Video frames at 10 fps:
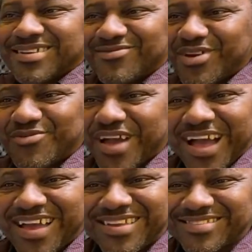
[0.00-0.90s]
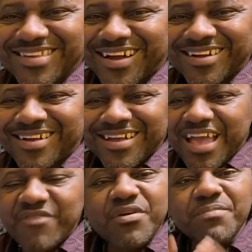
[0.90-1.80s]
Gregory Isaac,
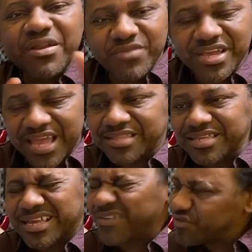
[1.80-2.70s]
Every man where you can think of,